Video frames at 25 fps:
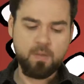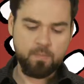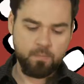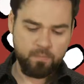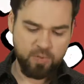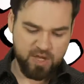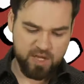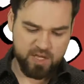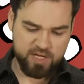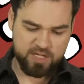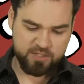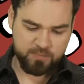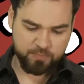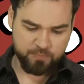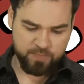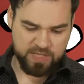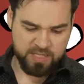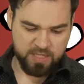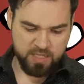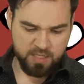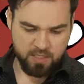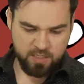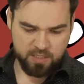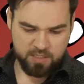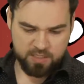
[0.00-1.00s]
But it's
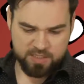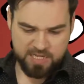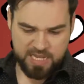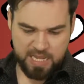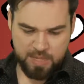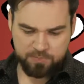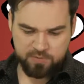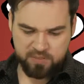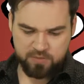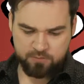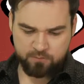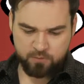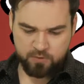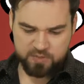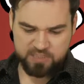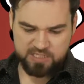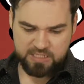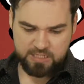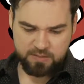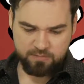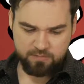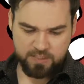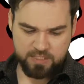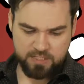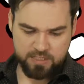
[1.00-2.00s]
being adapted for
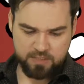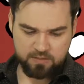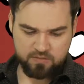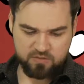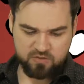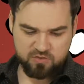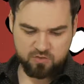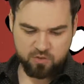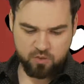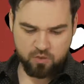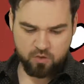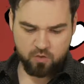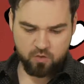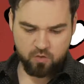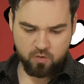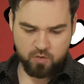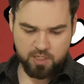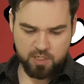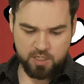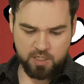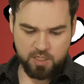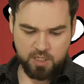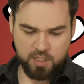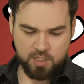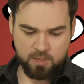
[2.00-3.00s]
TV,
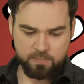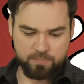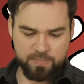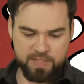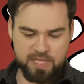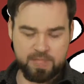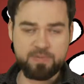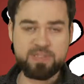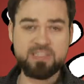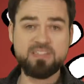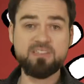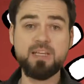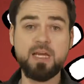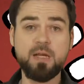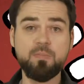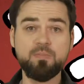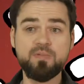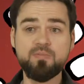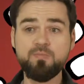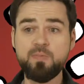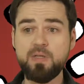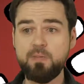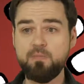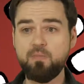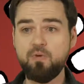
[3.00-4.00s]
so baby steps,
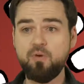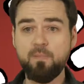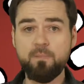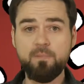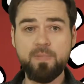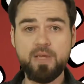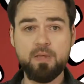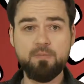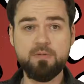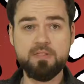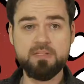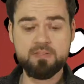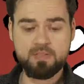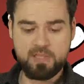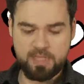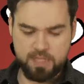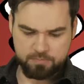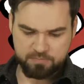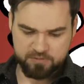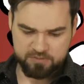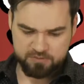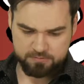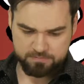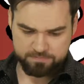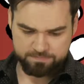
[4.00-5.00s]
people, baby
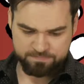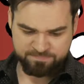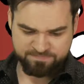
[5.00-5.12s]
steps.